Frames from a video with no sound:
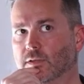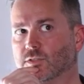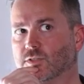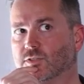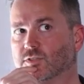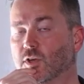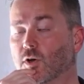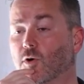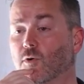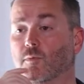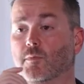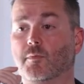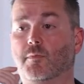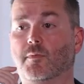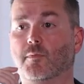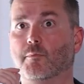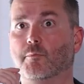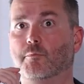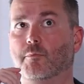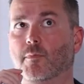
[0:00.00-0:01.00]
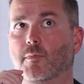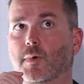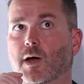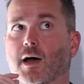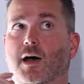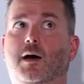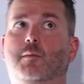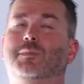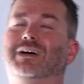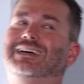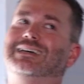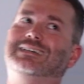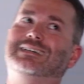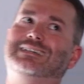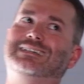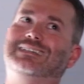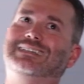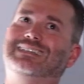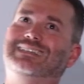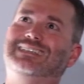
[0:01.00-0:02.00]
So, um,
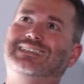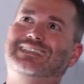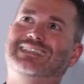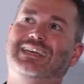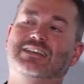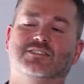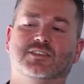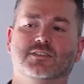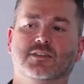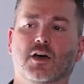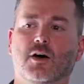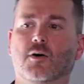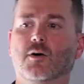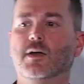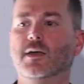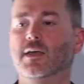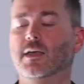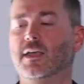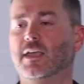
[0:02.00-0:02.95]
yes and no.